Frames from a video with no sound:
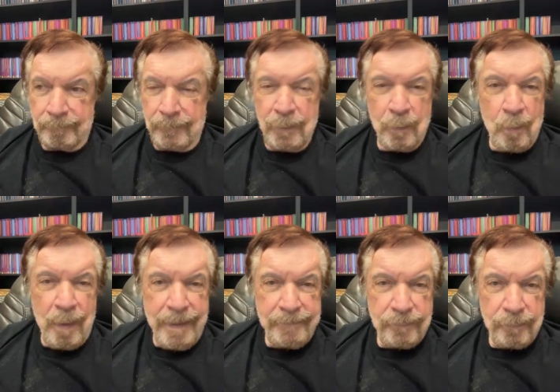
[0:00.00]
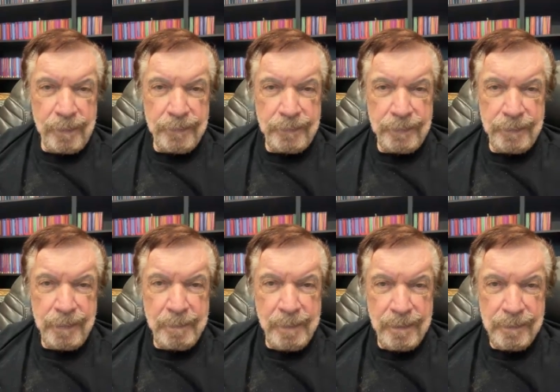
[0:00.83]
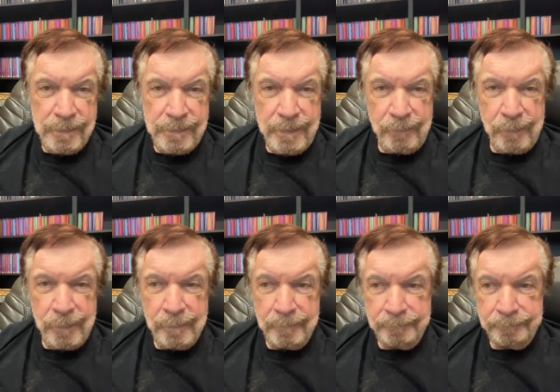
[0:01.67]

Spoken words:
your wife's rushed to the emergency room.